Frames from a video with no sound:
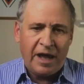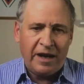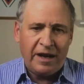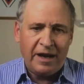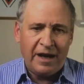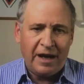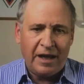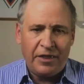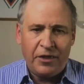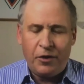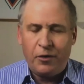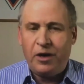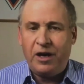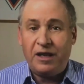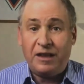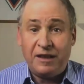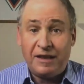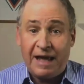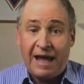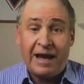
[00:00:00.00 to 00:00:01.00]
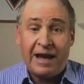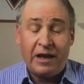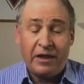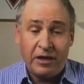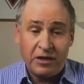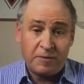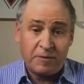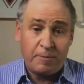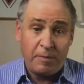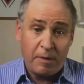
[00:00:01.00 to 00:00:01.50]
uh, they're in Atlanta.
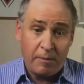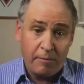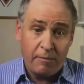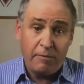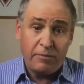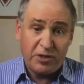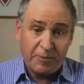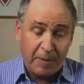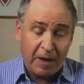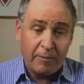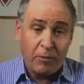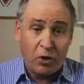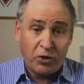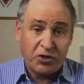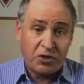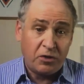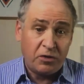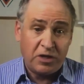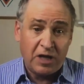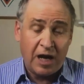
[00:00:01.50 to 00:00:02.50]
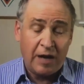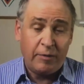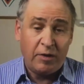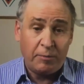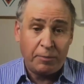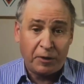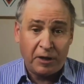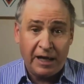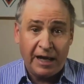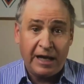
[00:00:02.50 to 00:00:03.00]
They sp- spend most of their time in
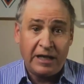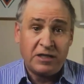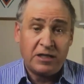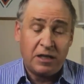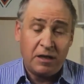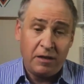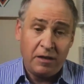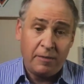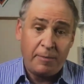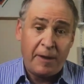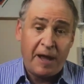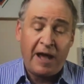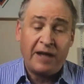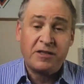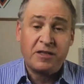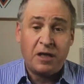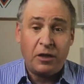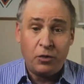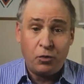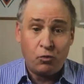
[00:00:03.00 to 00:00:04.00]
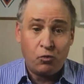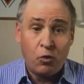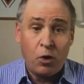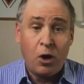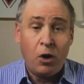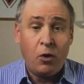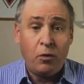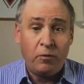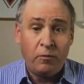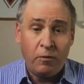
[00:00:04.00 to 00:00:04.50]
planes and in the past on the
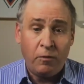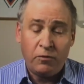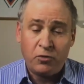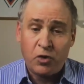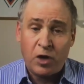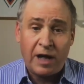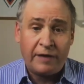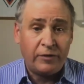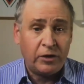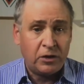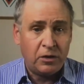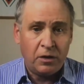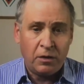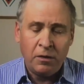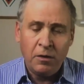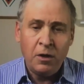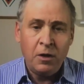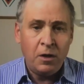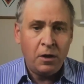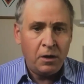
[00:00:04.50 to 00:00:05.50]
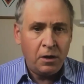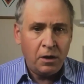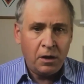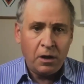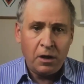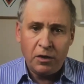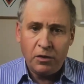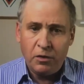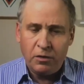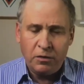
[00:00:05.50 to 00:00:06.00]
road, traveling to
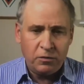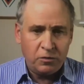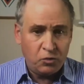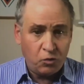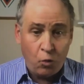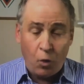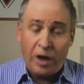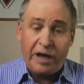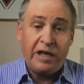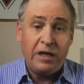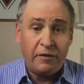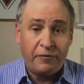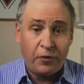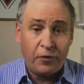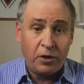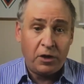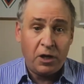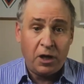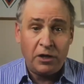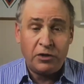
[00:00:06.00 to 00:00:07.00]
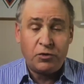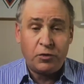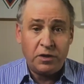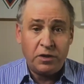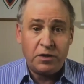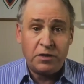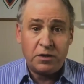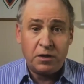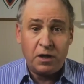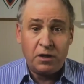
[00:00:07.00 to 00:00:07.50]
120 different
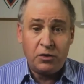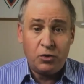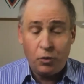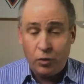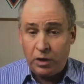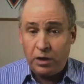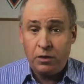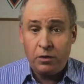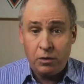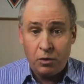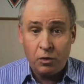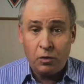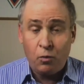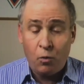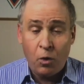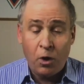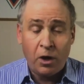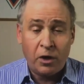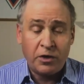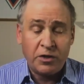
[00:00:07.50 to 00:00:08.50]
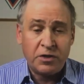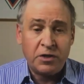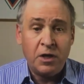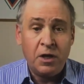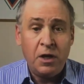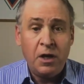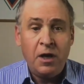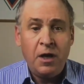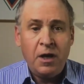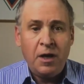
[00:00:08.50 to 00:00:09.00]
countries uh, doing good works.
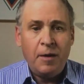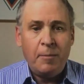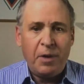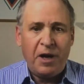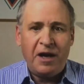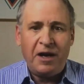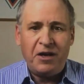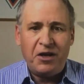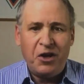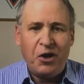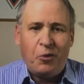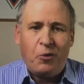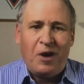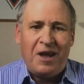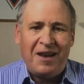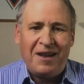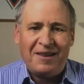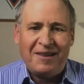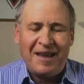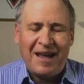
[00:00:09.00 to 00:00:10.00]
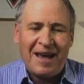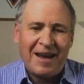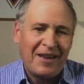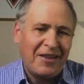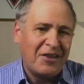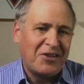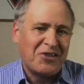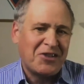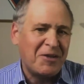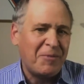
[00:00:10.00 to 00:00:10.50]
But you know, in Atlanta
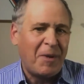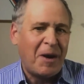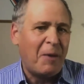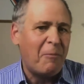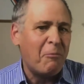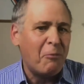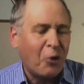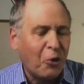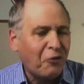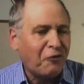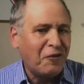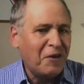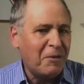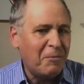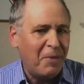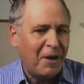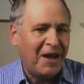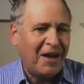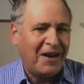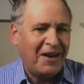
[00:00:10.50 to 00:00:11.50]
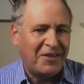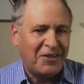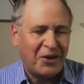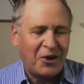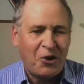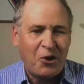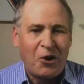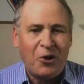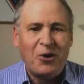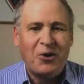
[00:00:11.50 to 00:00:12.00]
they sleep on a Murphy bed at the
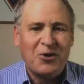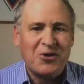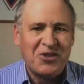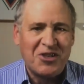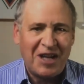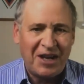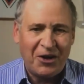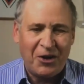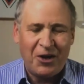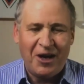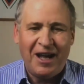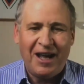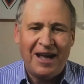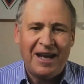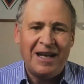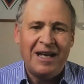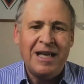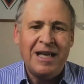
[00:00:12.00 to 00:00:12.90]
Carter Center, and